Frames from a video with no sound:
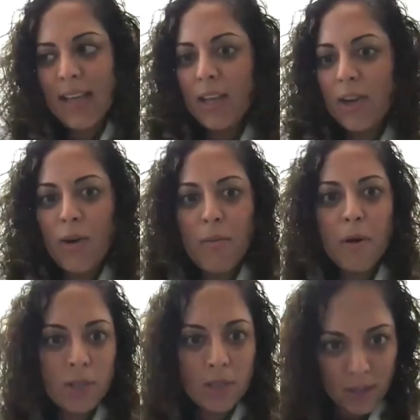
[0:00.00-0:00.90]

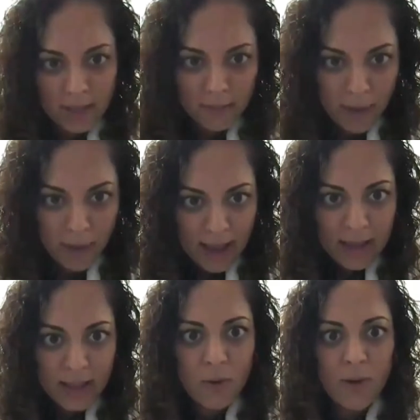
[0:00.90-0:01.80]
emotional
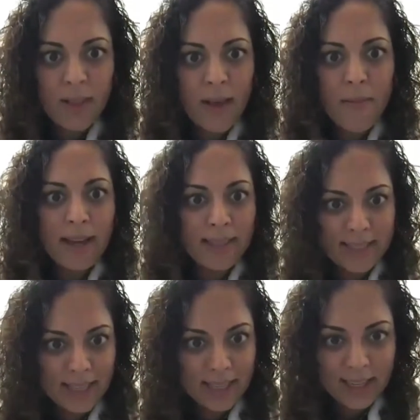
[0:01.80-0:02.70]
impact or that
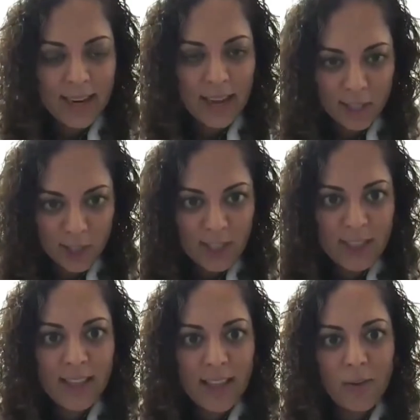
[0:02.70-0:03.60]
mind-skin
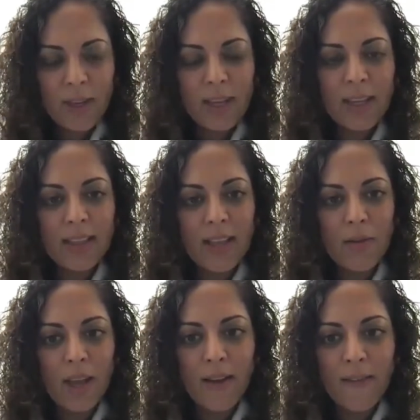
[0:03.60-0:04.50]
connection that we
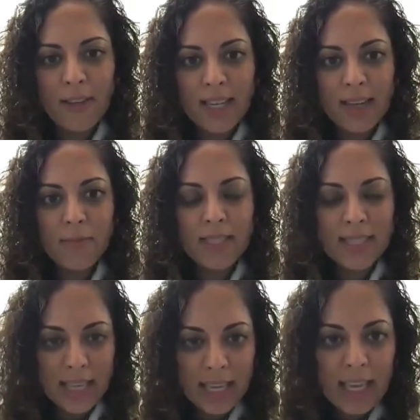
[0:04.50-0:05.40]
oftentimes
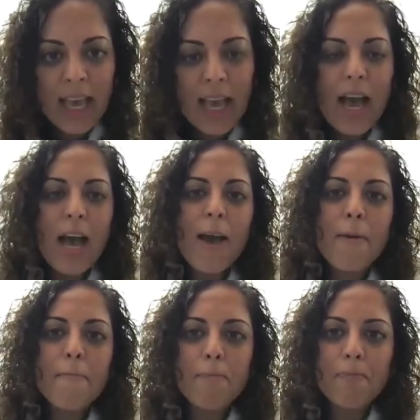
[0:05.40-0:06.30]
see.
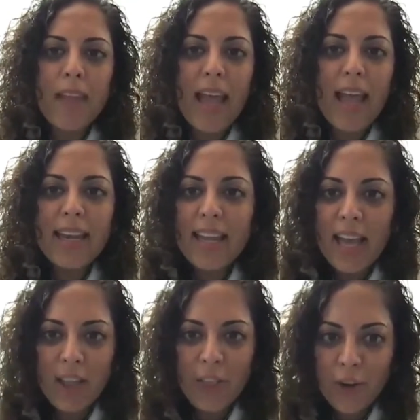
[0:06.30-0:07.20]

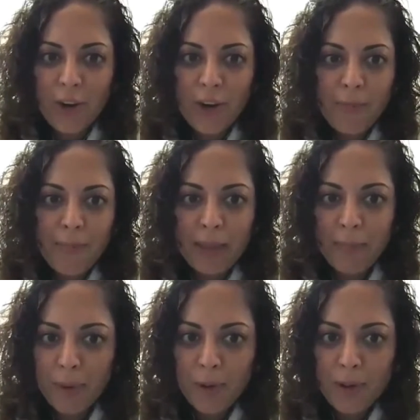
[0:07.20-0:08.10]
Any other
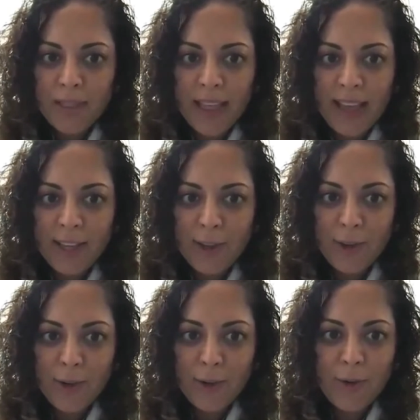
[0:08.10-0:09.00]
people that
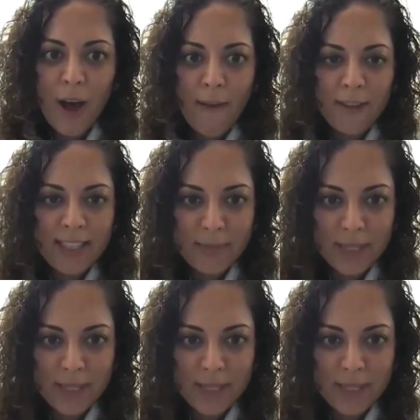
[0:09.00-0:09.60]
you oftentimes